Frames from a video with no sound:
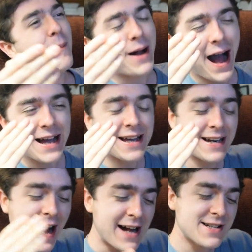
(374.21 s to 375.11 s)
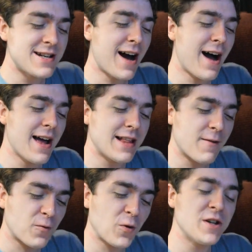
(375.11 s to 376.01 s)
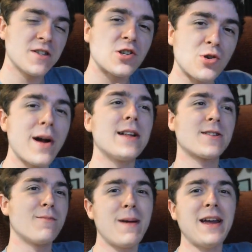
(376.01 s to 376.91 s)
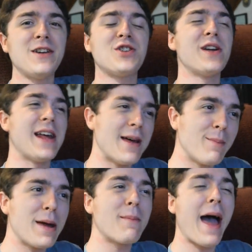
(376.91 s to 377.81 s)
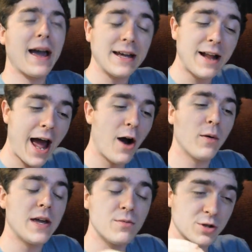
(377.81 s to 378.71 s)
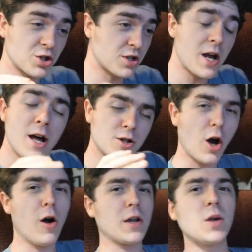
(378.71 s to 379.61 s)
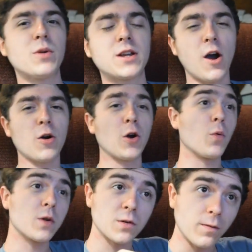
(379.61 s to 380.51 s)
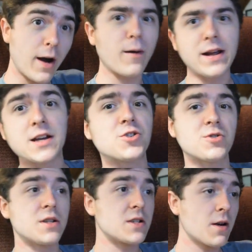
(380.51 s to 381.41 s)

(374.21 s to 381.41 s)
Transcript: But I cannot deny that Frieza's transformation, him being back, and how he was just talking with Goku was very interesting.